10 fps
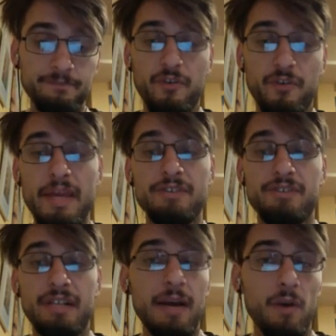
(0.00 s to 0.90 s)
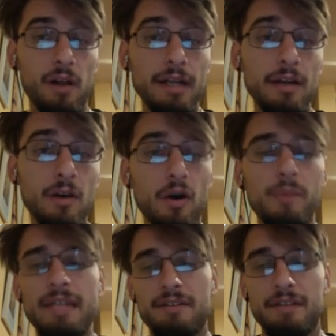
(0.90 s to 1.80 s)
for managing that wallet, or
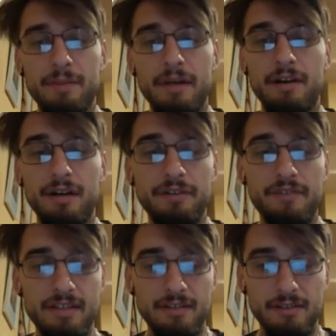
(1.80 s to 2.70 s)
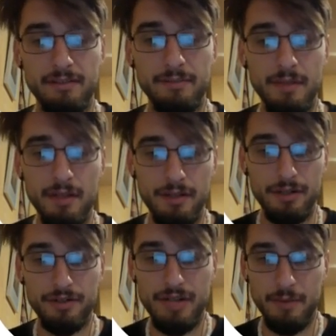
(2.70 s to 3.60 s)
potentially a better interface system.
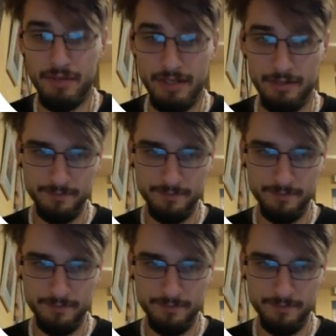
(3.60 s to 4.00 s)
Time will tell.